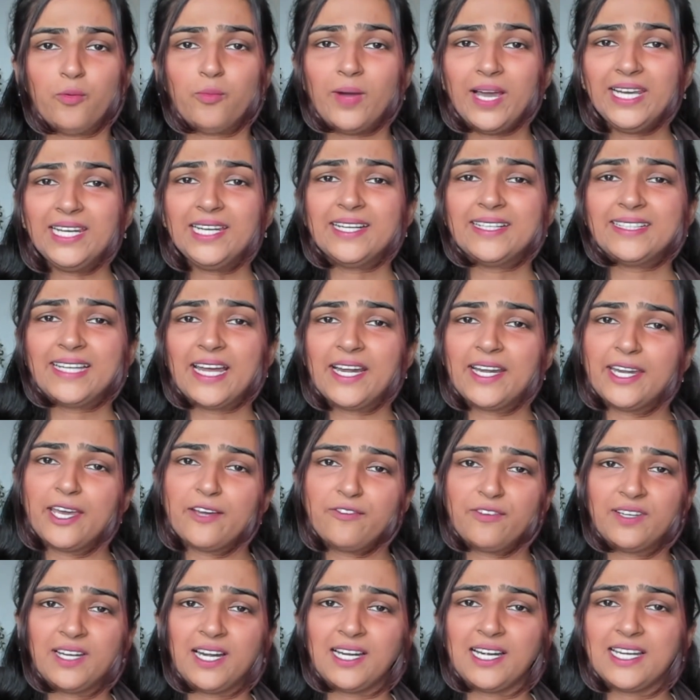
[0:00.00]
While it can
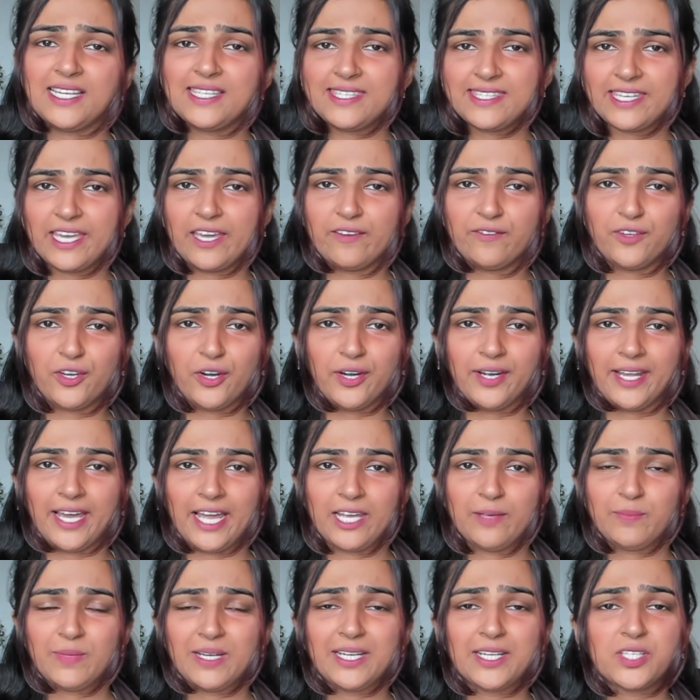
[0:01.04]
definitely save your
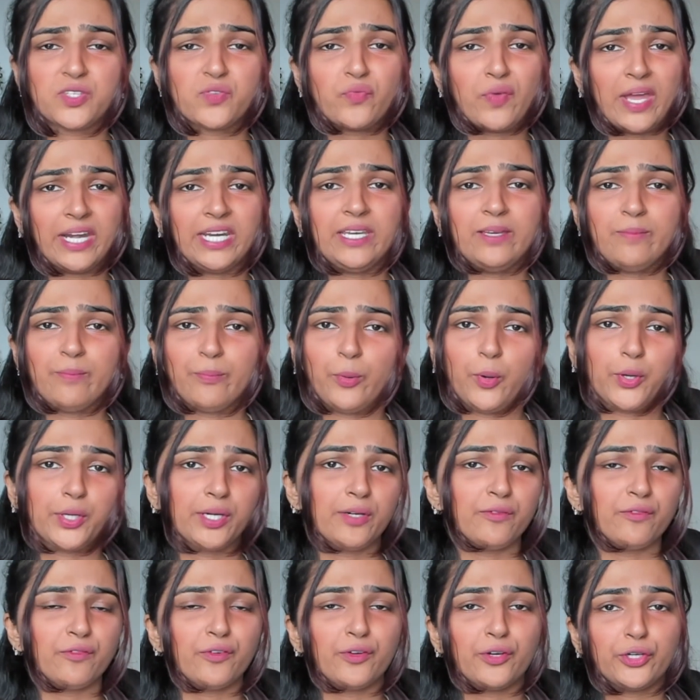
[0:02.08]
time, it is very
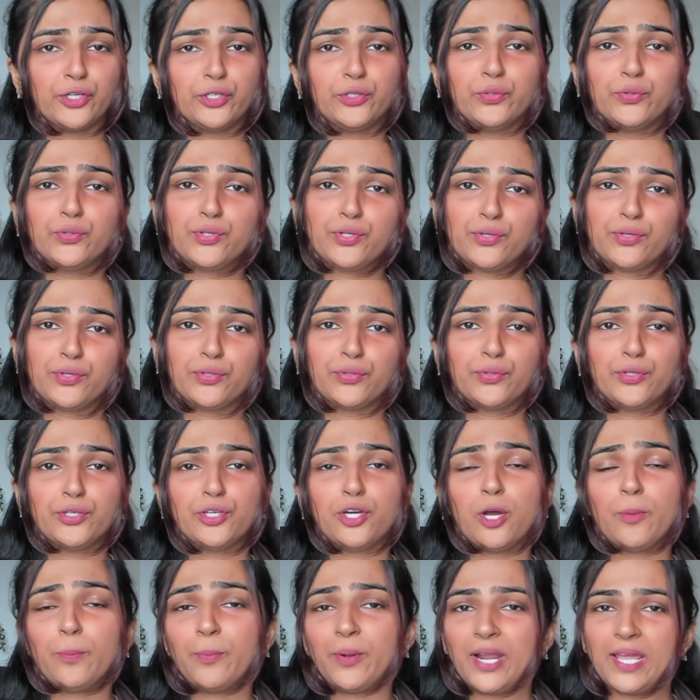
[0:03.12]
important for you to do
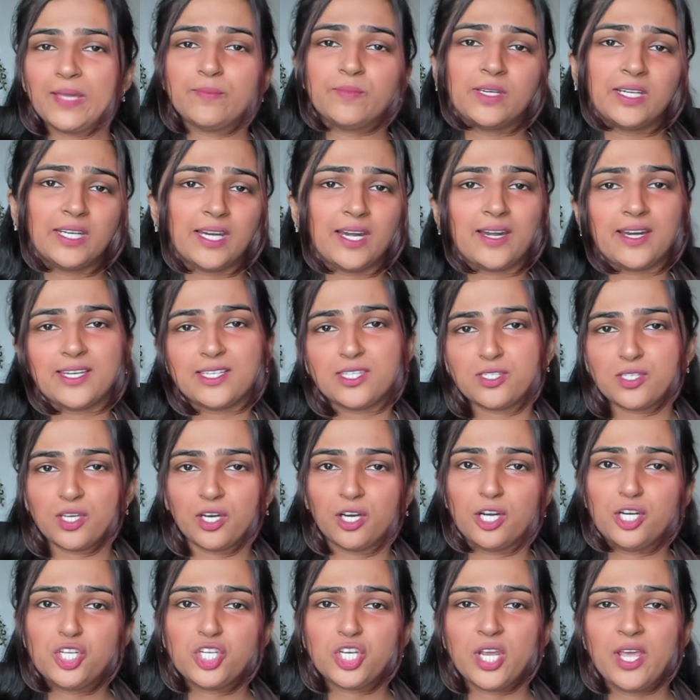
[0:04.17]
your primary
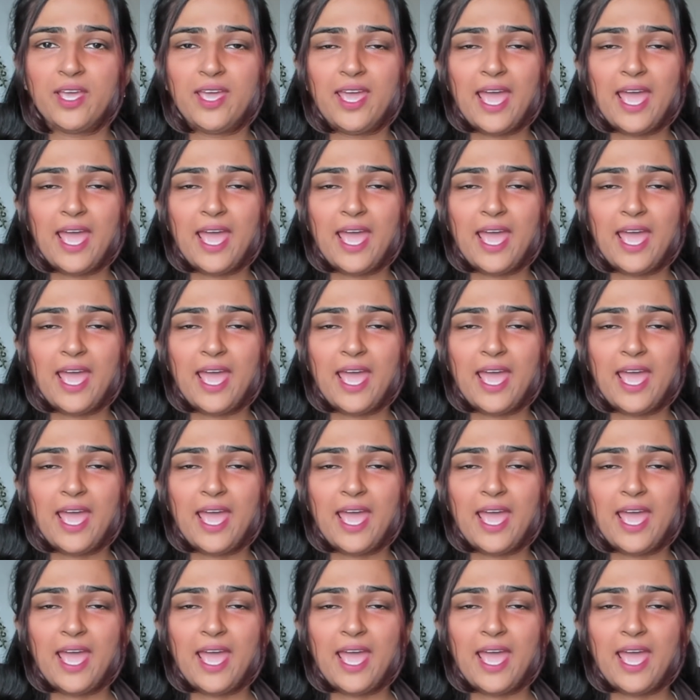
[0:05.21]
research